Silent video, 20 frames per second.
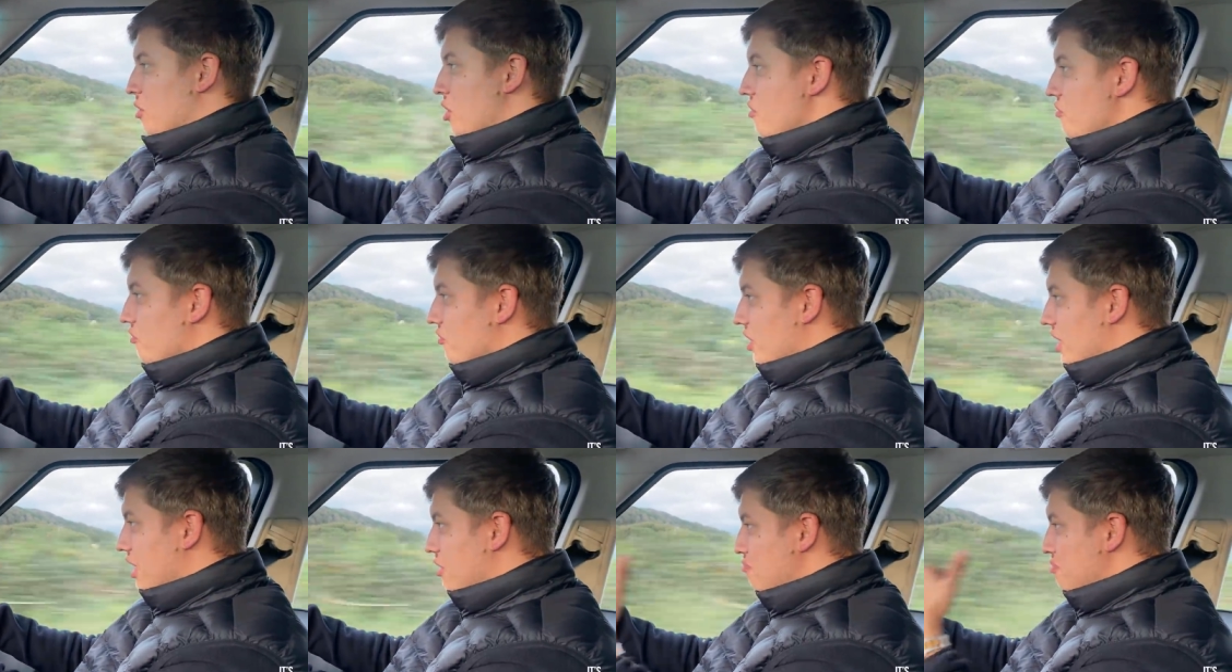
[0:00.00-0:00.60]

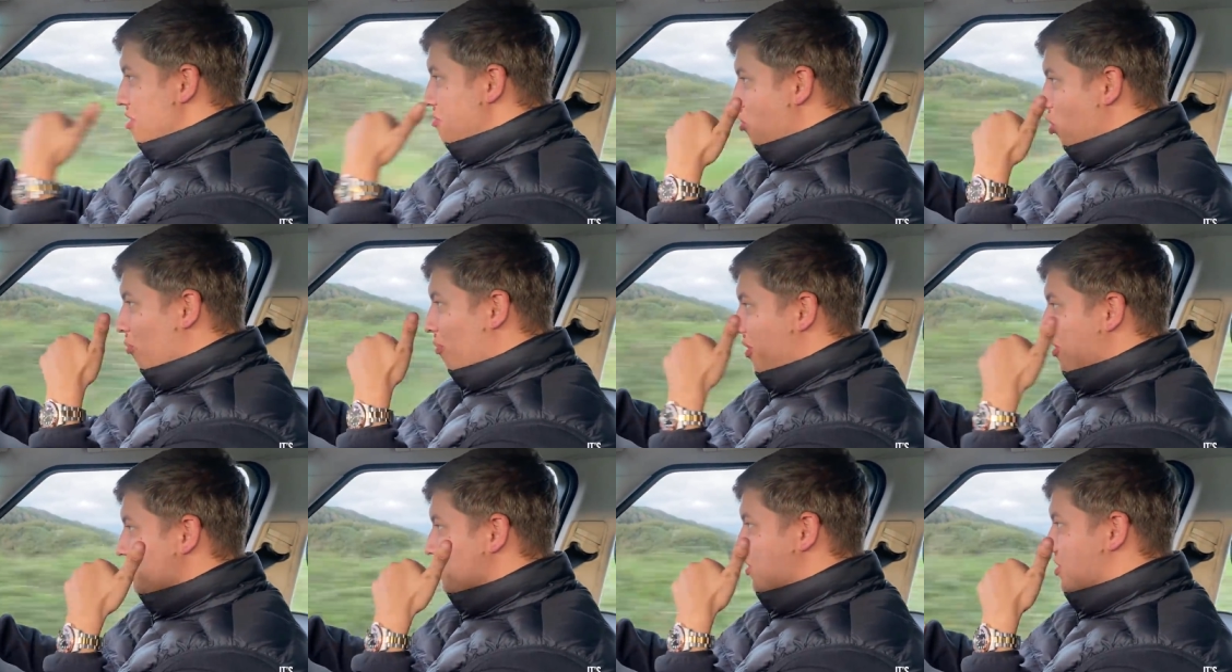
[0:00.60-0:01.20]
Hopefully, it's more
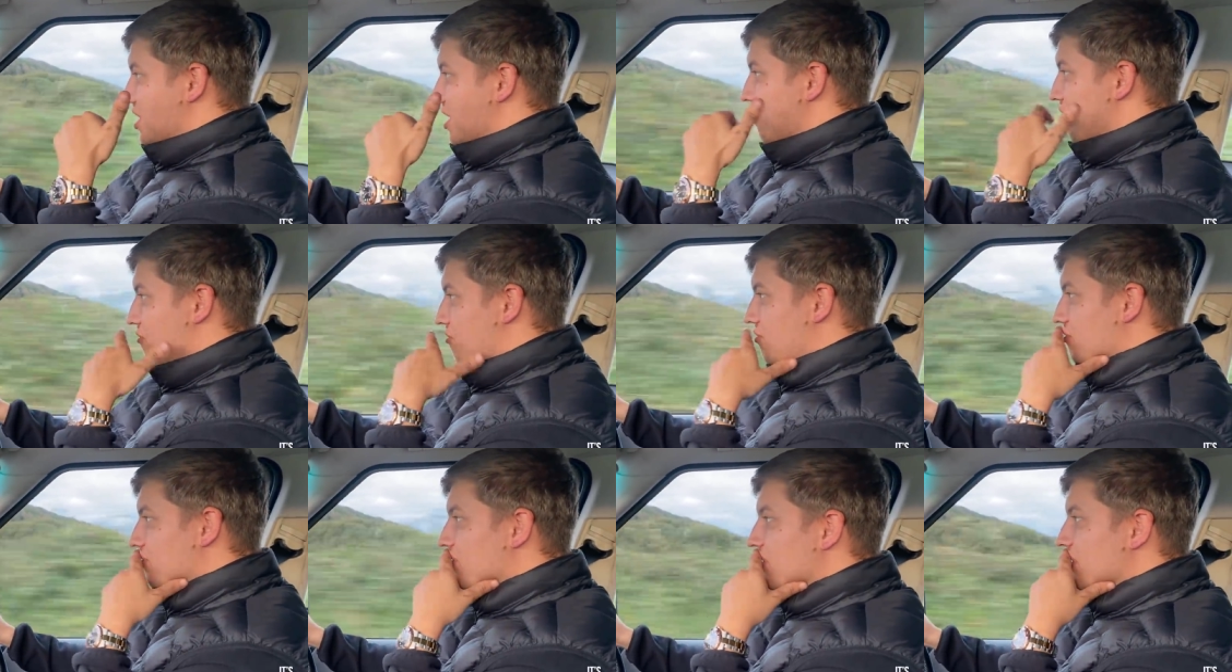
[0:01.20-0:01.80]
positive
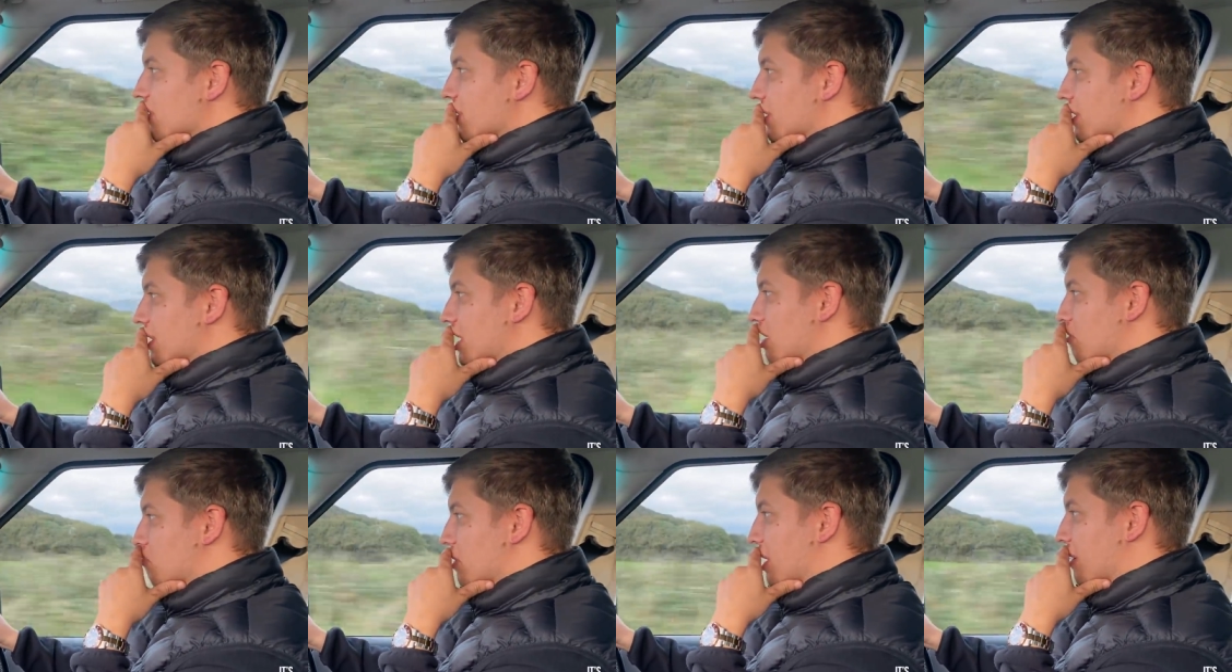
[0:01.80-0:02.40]

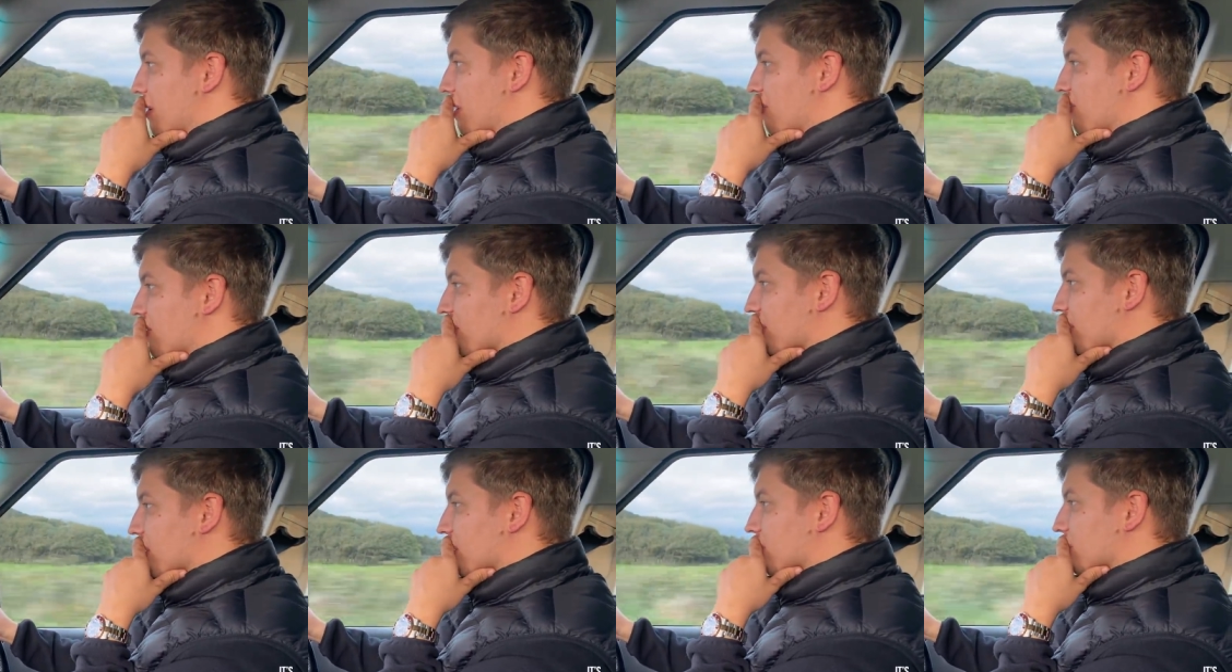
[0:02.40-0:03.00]
about
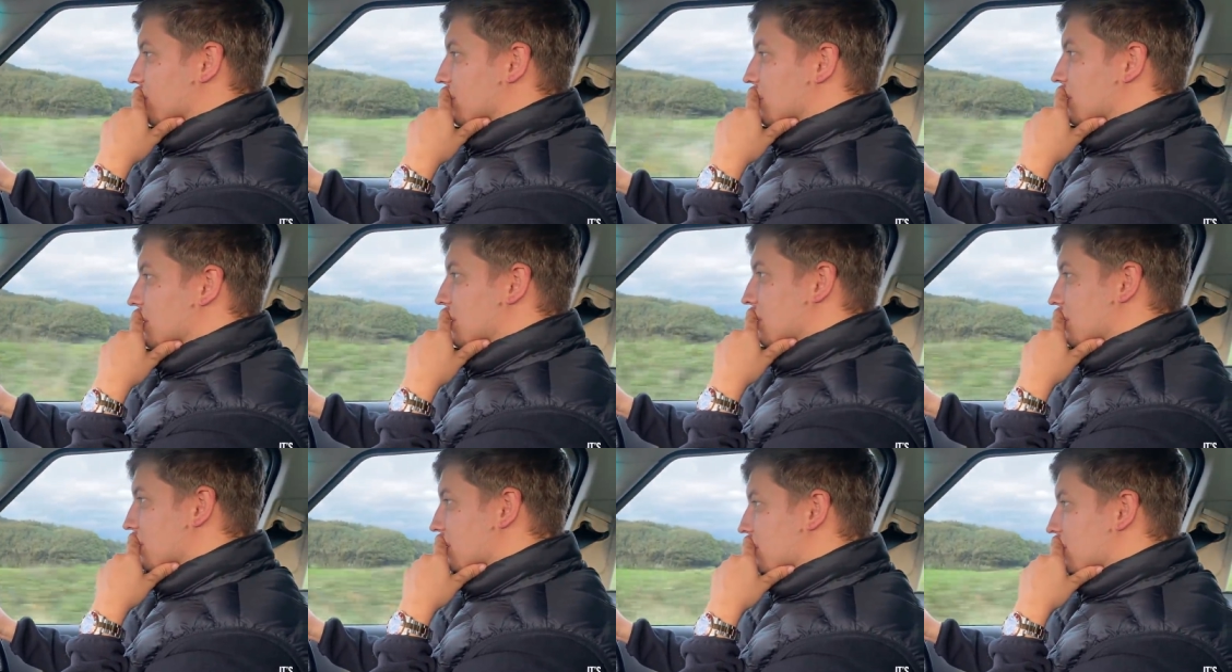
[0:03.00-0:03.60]
everything
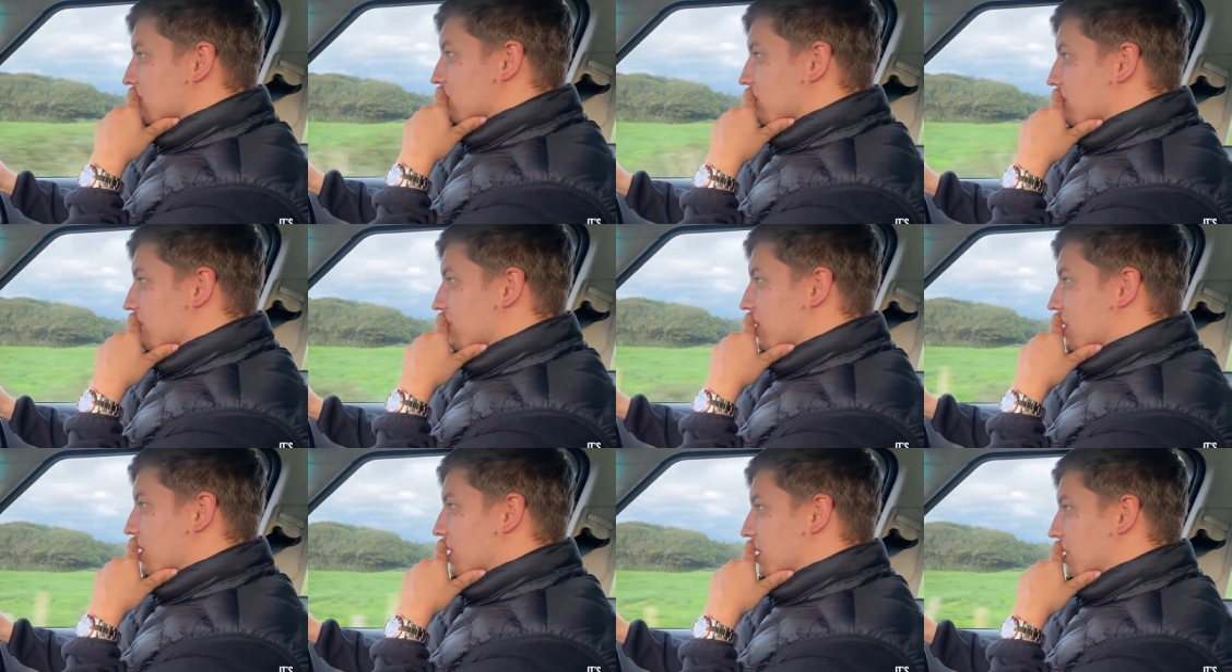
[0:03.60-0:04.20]

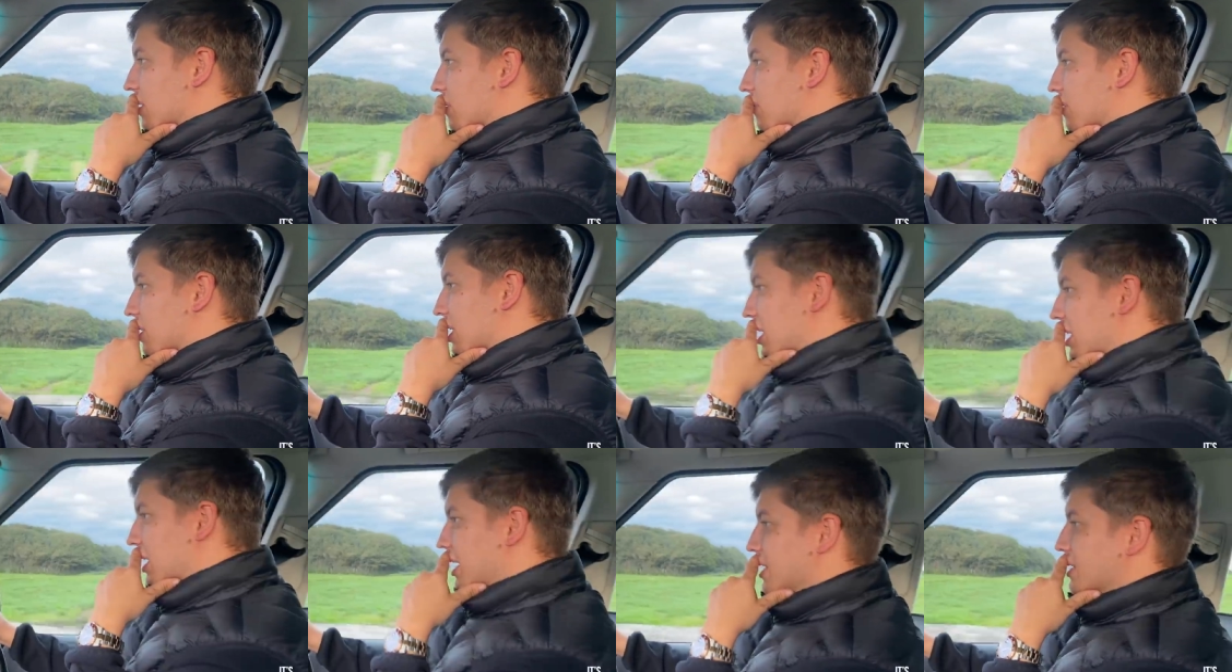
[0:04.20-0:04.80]
providing that we
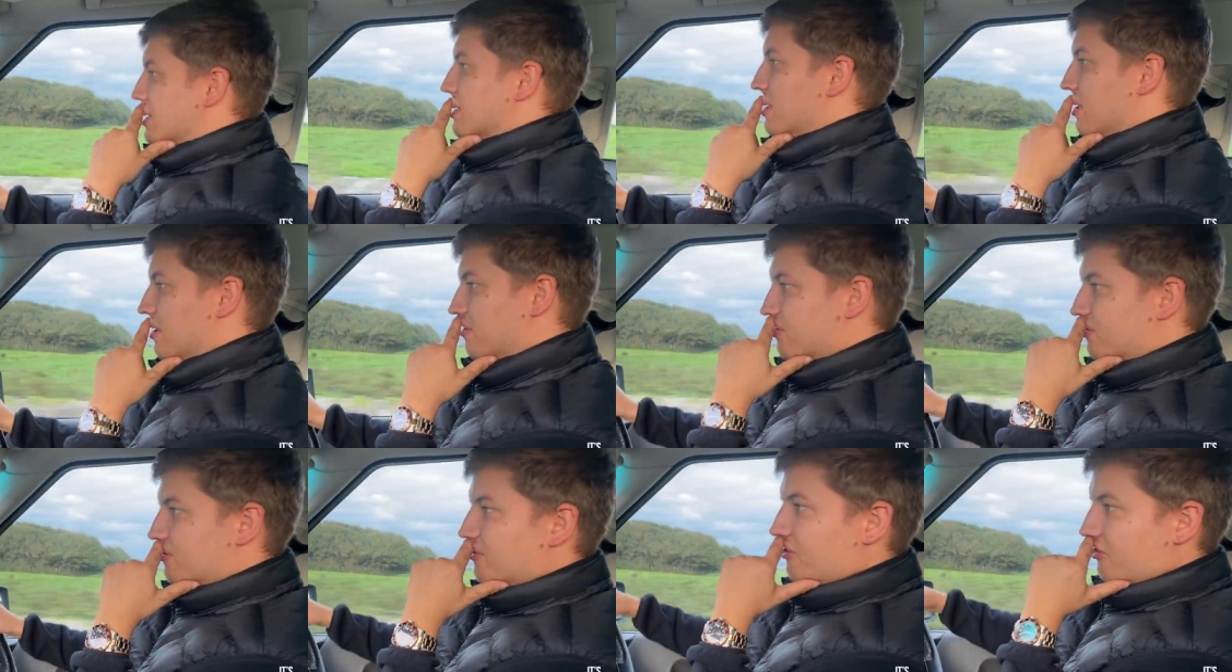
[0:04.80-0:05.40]
can get stuff
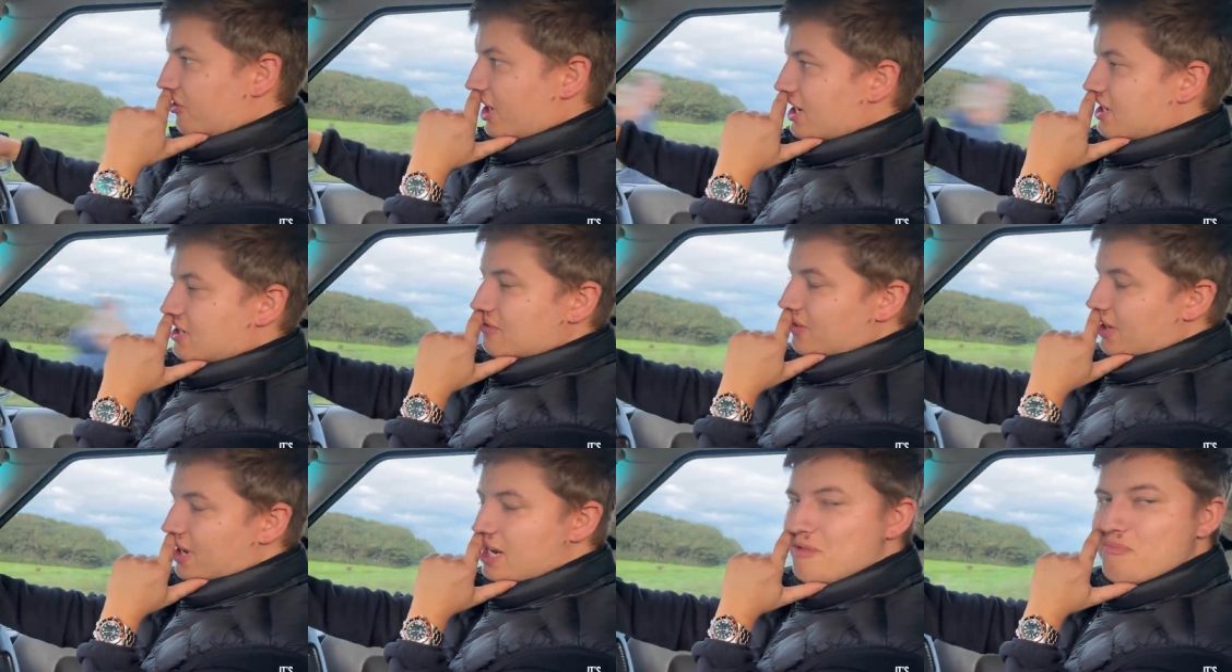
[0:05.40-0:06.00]

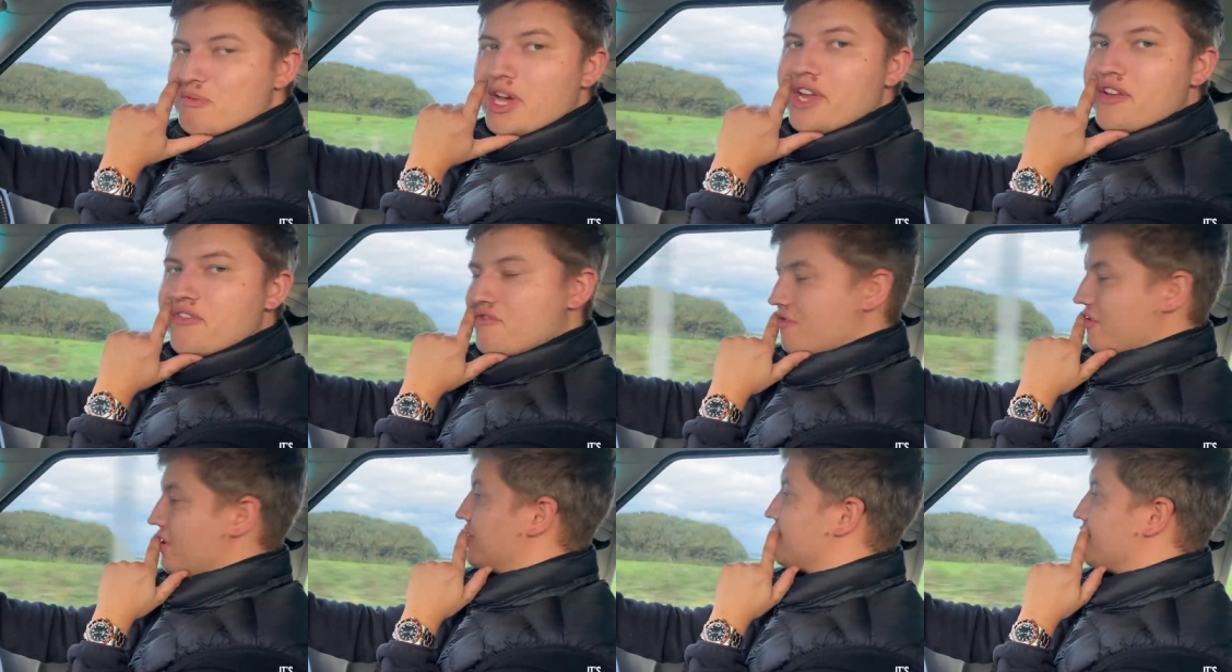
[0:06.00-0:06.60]
fixed fairly
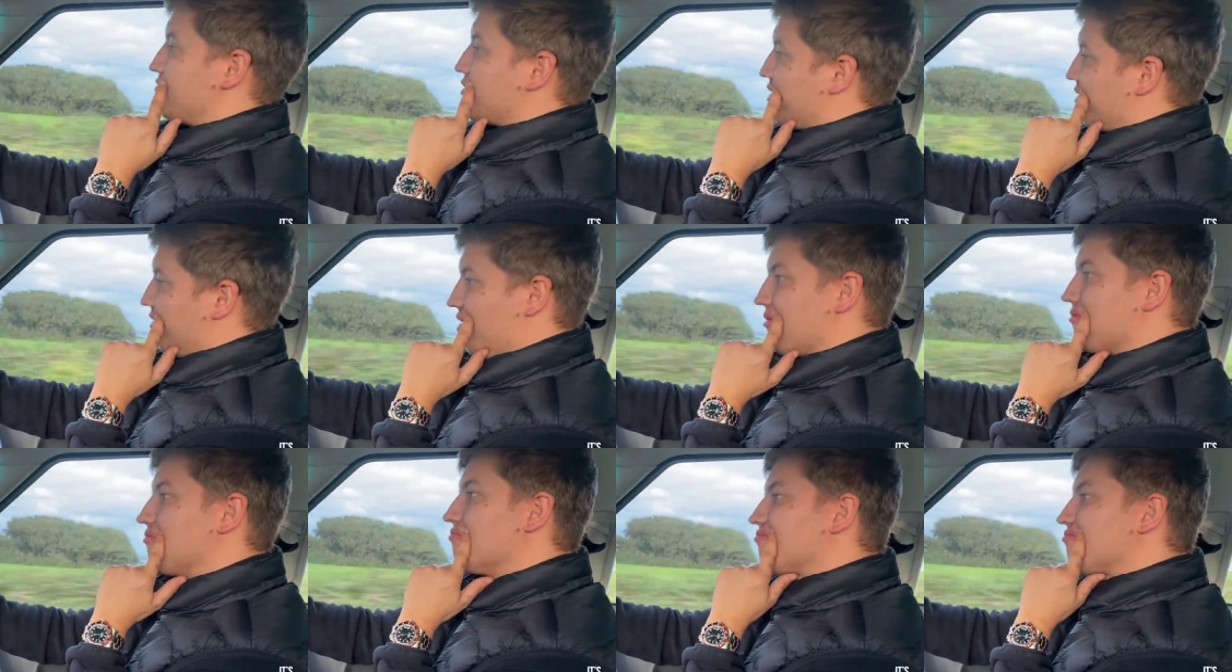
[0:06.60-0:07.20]
pain-free tomorrow.